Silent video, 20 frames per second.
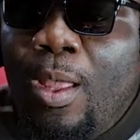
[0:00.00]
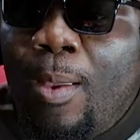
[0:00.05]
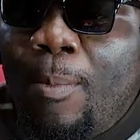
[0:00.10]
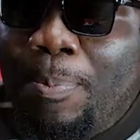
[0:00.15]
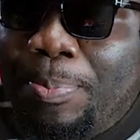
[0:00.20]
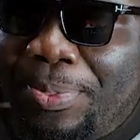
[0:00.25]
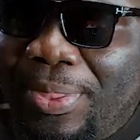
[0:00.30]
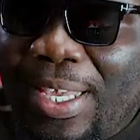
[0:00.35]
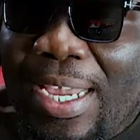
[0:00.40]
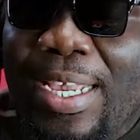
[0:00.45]

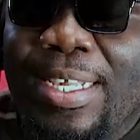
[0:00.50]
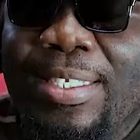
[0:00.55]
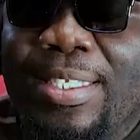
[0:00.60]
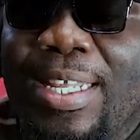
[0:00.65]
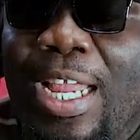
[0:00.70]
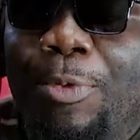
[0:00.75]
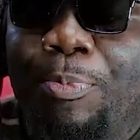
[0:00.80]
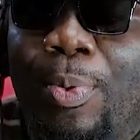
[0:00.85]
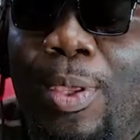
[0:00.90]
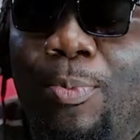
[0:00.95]
things
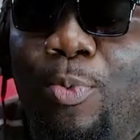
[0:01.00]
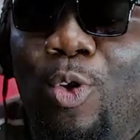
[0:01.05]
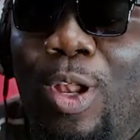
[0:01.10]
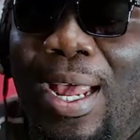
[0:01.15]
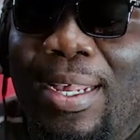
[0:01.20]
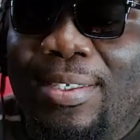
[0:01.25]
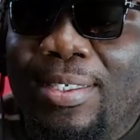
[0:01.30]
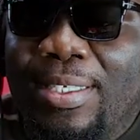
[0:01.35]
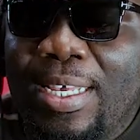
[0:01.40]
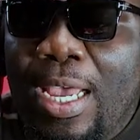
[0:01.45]
that people
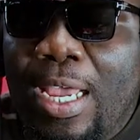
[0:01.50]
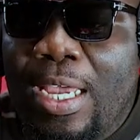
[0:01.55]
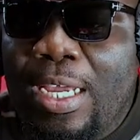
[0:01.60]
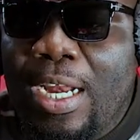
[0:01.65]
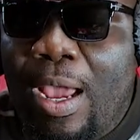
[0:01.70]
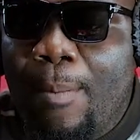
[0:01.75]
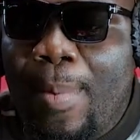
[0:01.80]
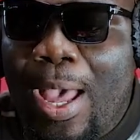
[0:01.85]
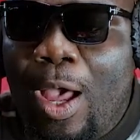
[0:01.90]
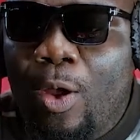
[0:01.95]
are saying
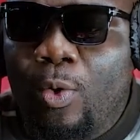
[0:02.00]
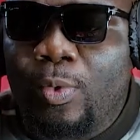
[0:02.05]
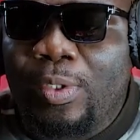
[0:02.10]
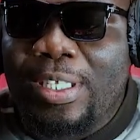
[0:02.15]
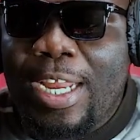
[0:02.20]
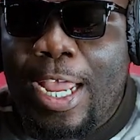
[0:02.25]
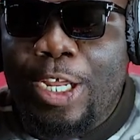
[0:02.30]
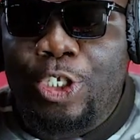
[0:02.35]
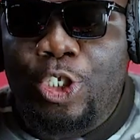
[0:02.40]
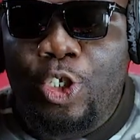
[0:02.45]
about
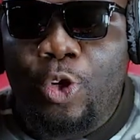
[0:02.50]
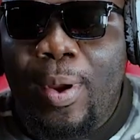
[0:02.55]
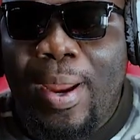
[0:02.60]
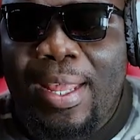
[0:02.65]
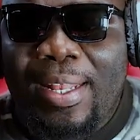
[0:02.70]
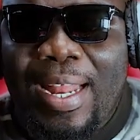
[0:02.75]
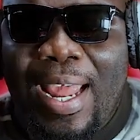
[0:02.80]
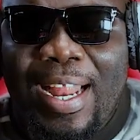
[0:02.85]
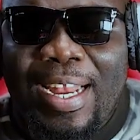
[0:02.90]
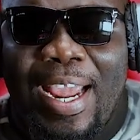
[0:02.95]
Nigeria
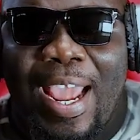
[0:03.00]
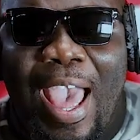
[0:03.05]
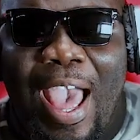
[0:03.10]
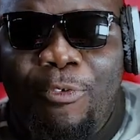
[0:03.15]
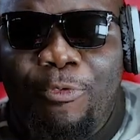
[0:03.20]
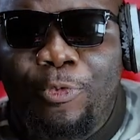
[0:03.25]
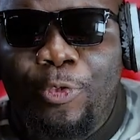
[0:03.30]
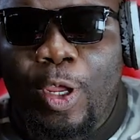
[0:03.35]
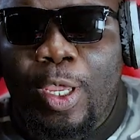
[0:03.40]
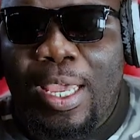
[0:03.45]
and other
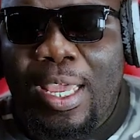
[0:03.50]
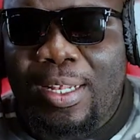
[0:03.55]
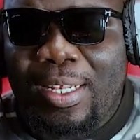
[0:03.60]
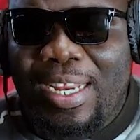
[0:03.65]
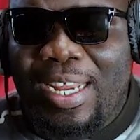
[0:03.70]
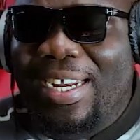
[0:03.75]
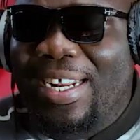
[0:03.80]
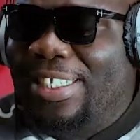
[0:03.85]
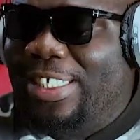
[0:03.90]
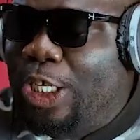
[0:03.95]
African,
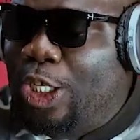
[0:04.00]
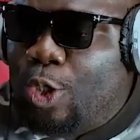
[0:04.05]
that it is